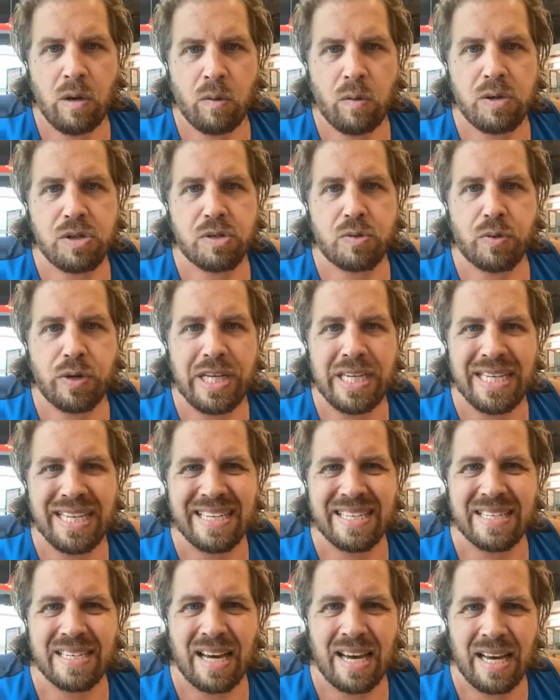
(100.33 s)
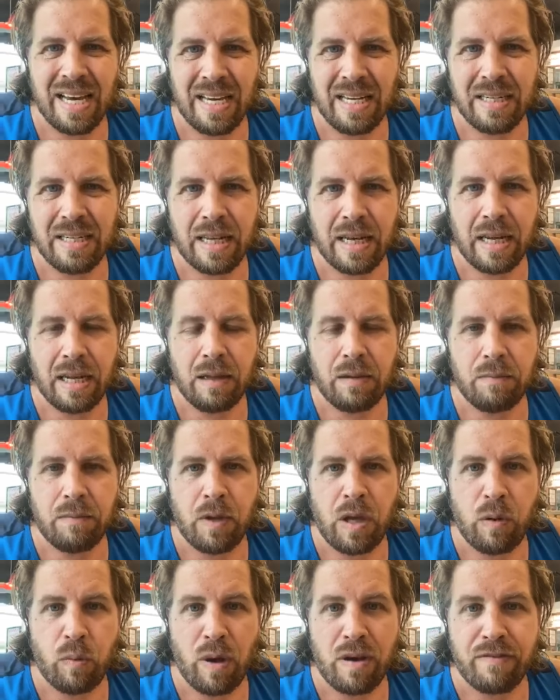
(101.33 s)
was redesigned, and
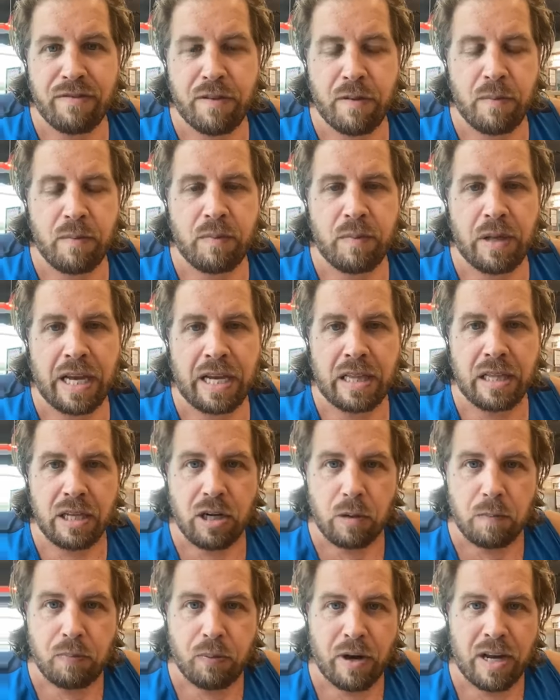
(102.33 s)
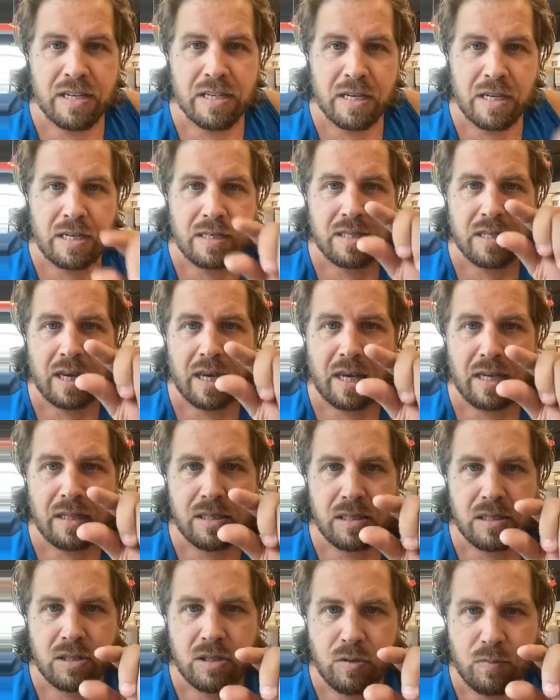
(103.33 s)
it went from like little president's
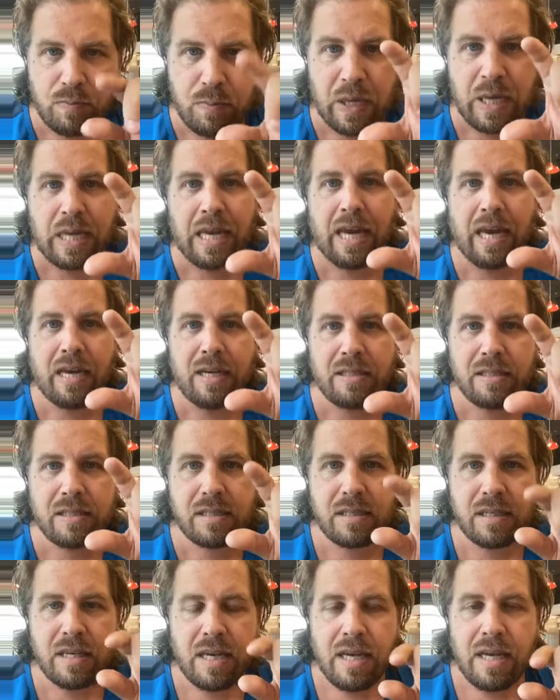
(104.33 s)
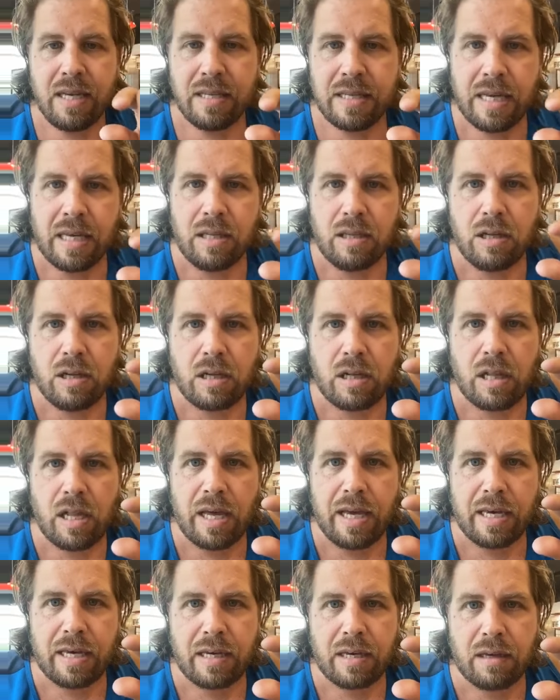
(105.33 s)
heads to big heads that looked
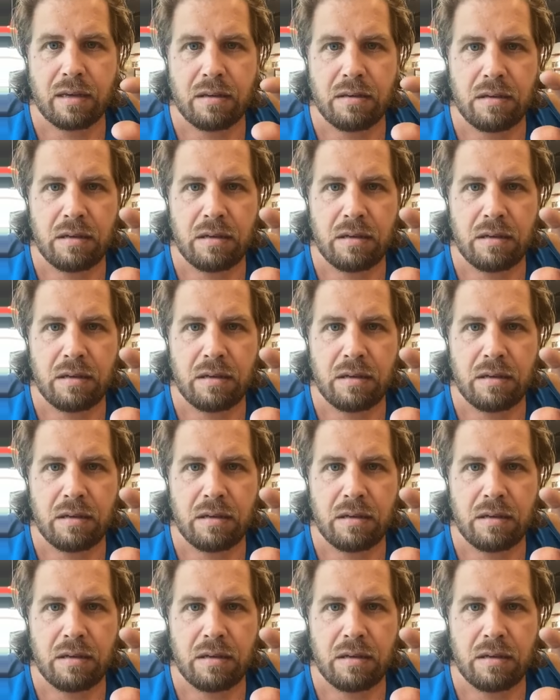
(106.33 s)
like,